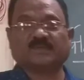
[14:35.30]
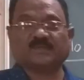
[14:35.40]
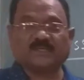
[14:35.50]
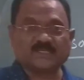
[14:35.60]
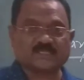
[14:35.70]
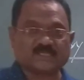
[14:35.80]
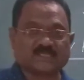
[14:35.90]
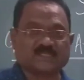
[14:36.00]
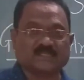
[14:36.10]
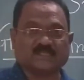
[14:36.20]

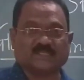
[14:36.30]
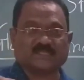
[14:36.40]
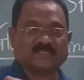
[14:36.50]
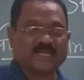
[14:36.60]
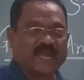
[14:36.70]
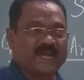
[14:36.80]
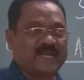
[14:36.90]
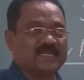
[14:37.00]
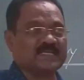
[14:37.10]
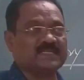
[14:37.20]
Yes, the
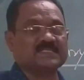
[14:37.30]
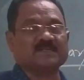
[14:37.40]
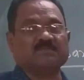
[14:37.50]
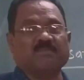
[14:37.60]
sand is